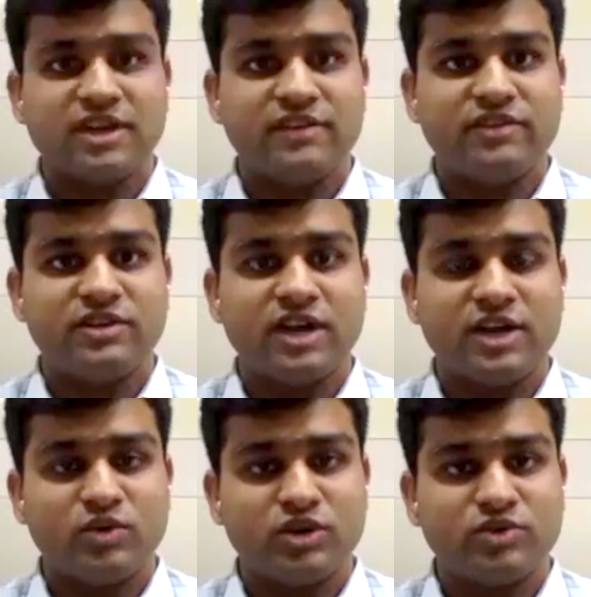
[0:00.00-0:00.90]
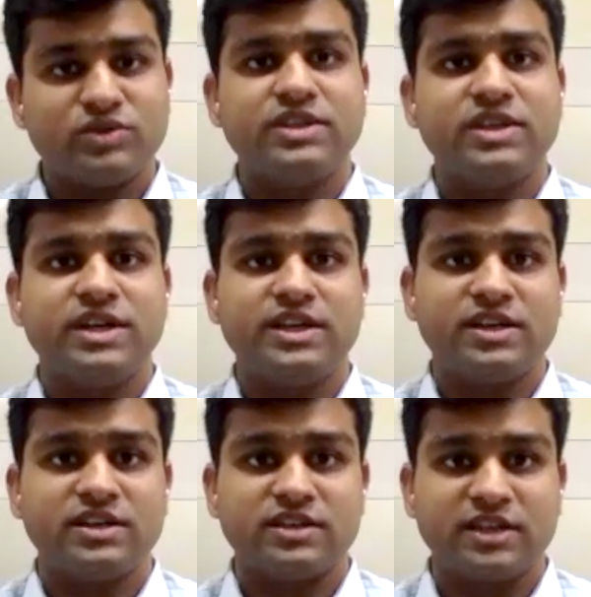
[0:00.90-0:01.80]
I will. I want to see the
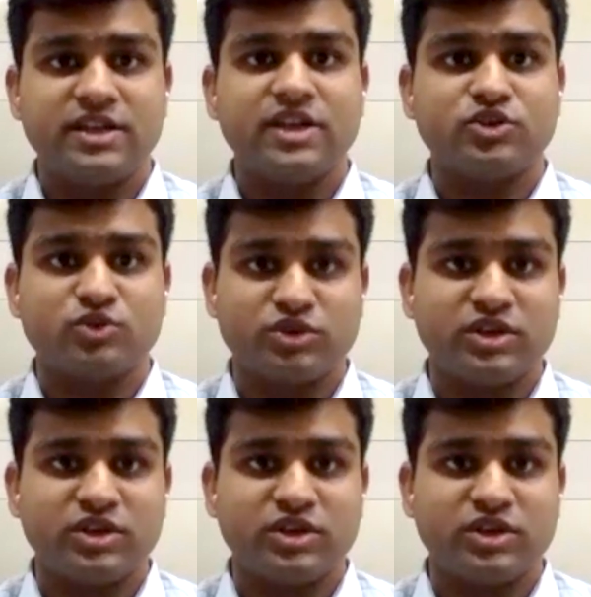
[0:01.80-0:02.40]
India's India